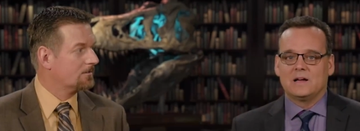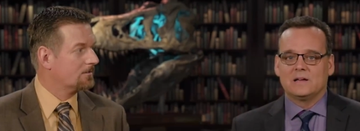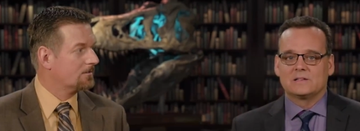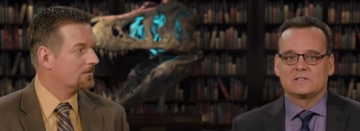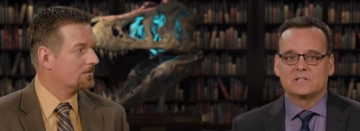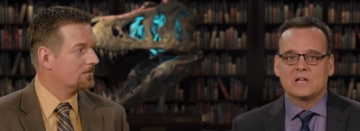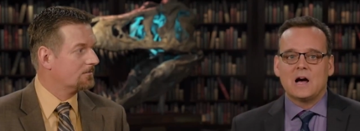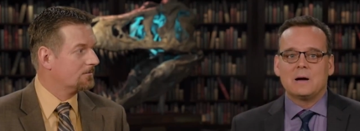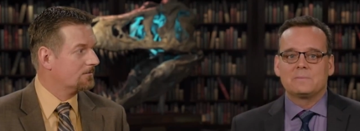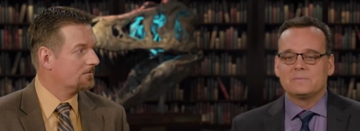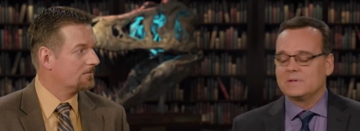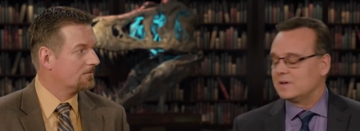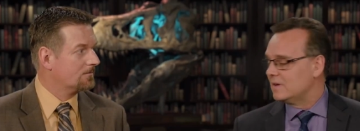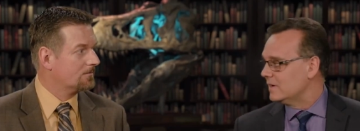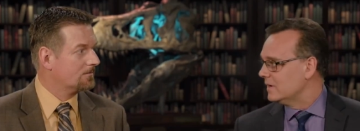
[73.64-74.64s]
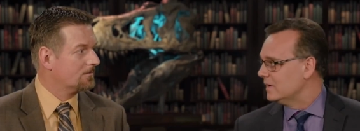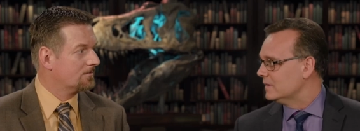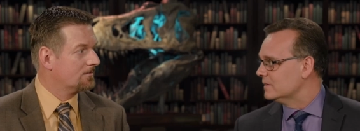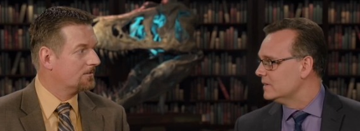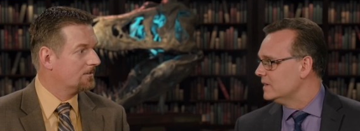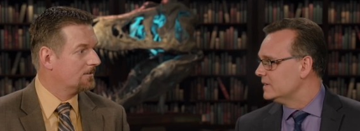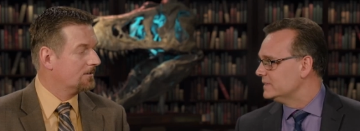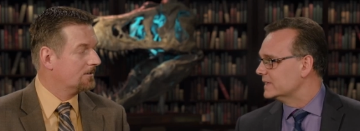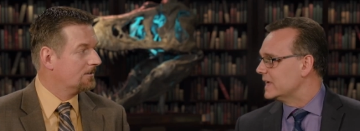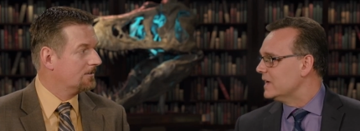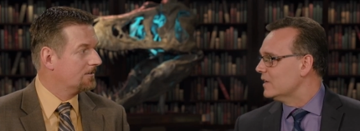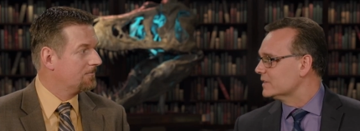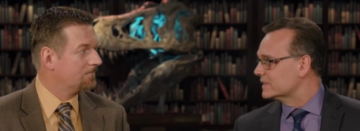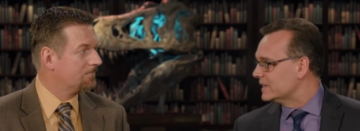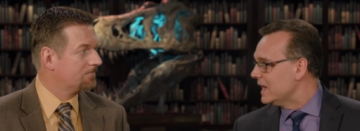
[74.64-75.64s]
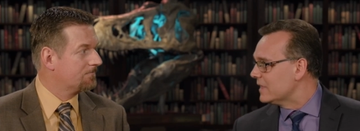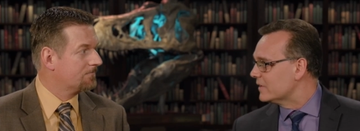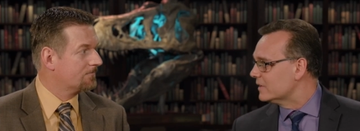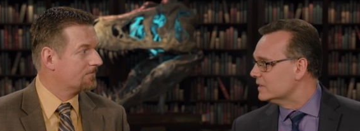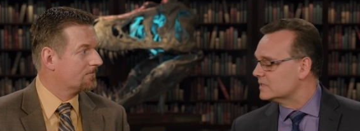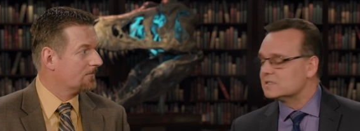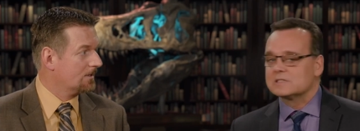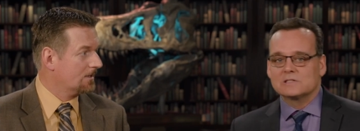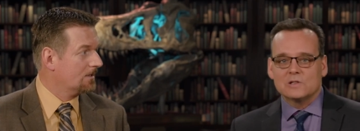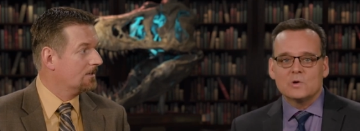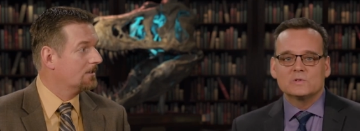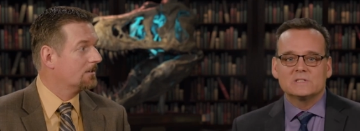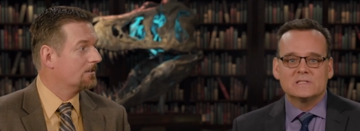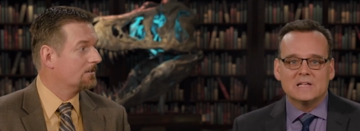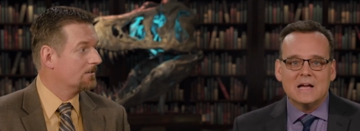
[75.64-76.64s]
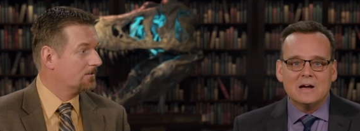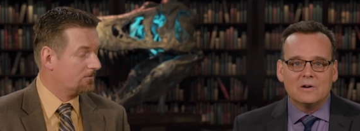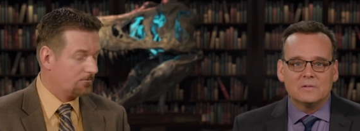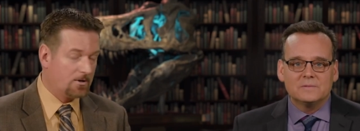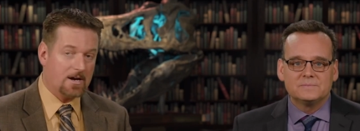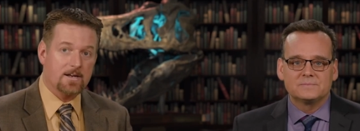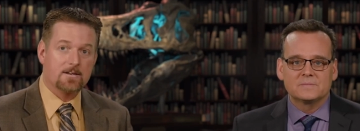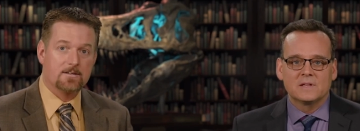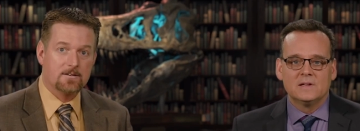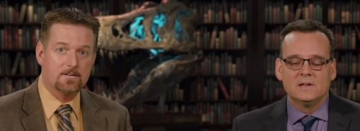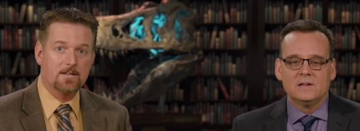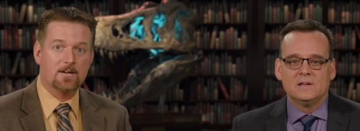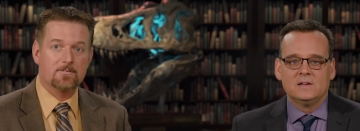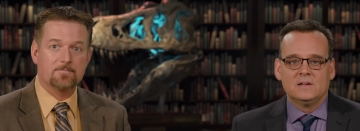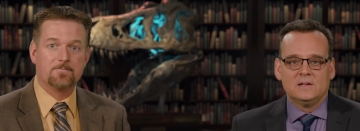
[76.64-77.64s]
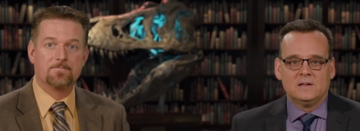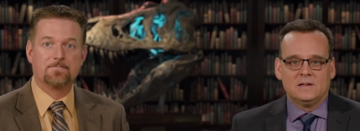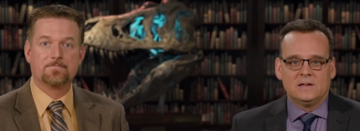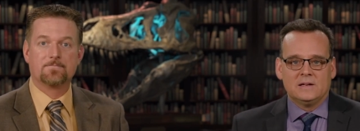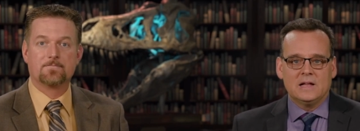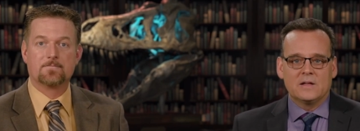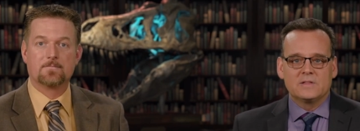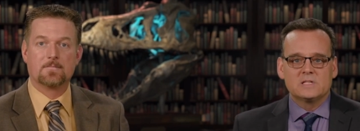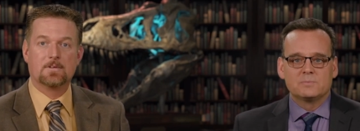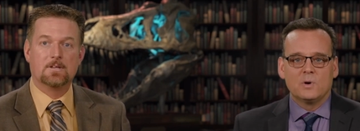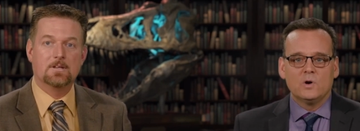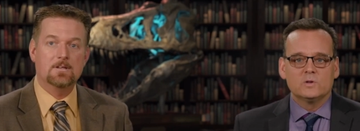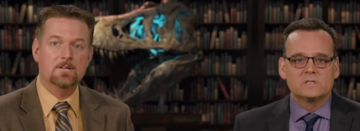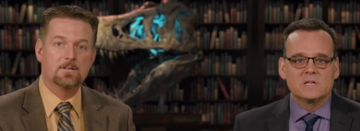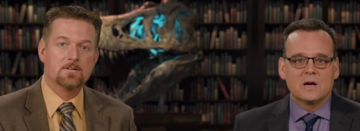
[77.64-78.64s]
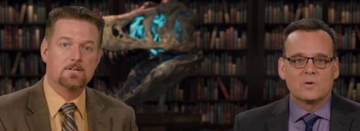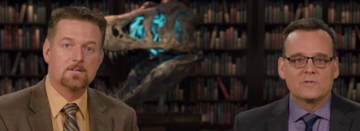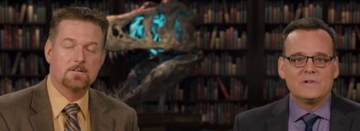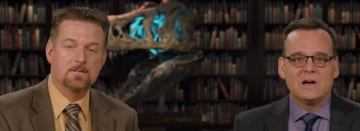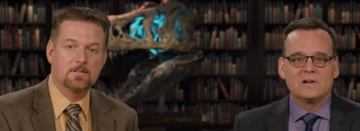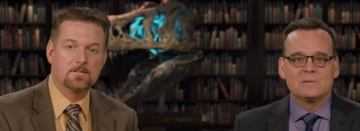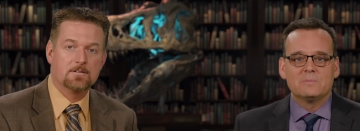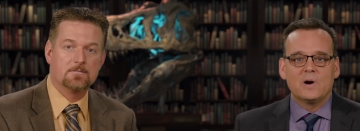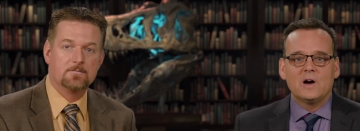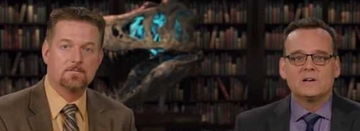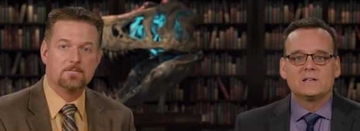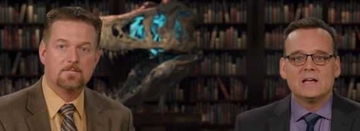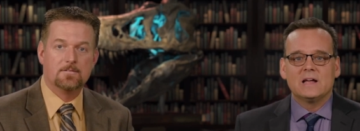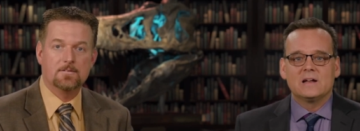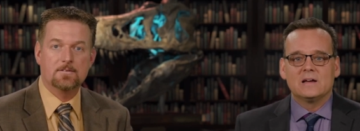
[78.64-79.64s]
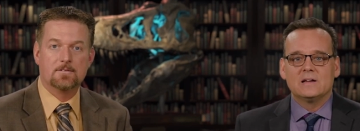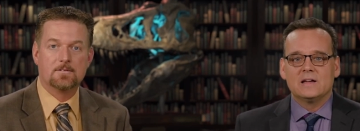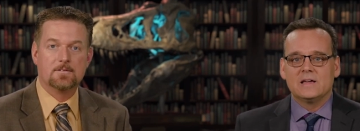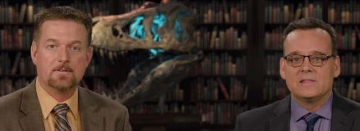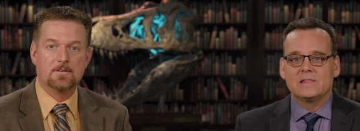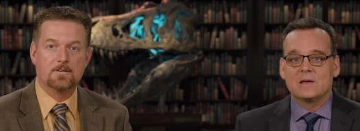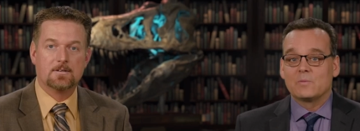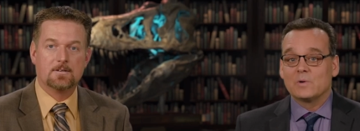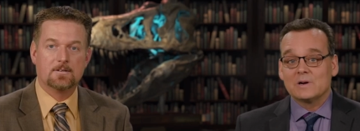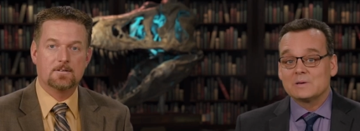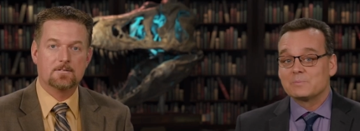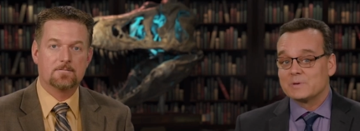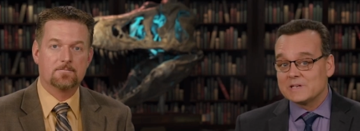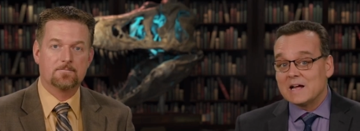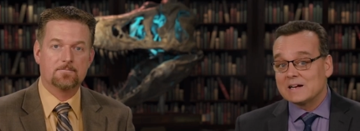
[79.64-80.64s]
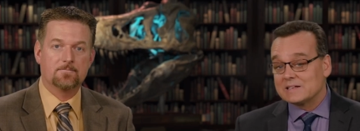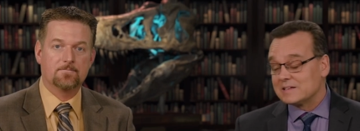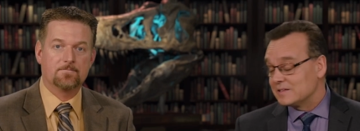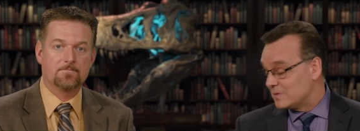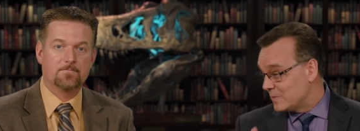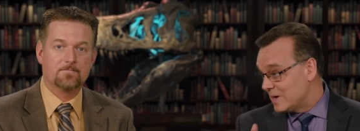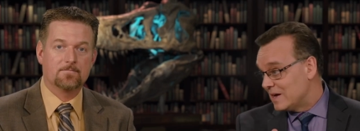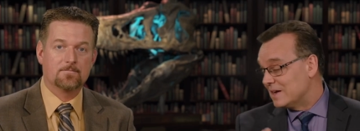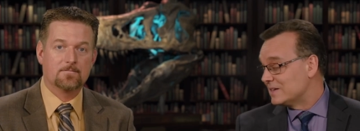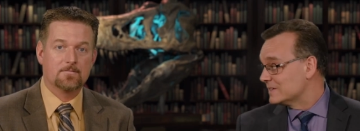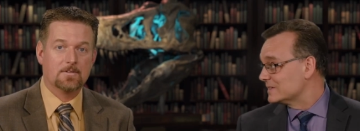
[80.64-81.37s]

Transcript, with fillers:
Speaker 1: uh, stop uh, decay altogether, it just slows it down. Right, yeah. Now, these bones uh, were found in Montana, and they weren't protected the way I